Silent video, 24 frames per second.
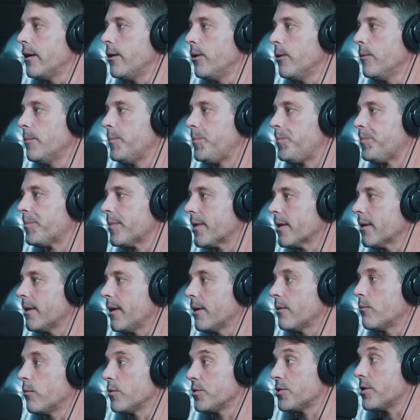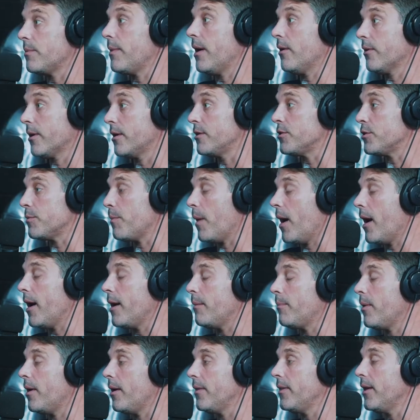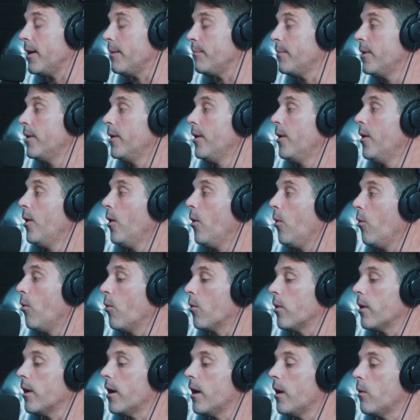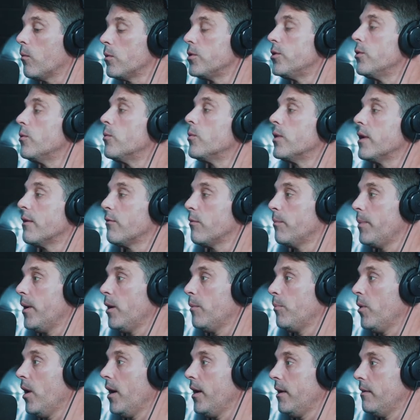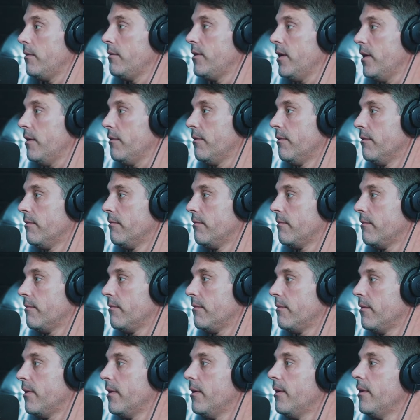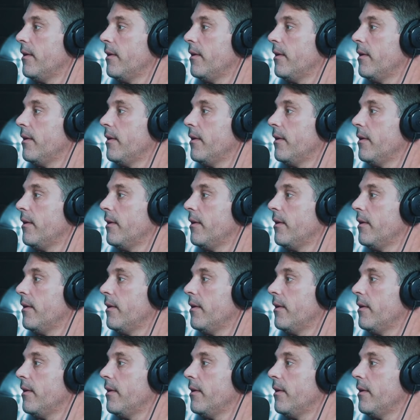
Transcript: you, like we're somehow going to spy upon them, or uh, we're doing whatever Bear Bryant did. Yeah.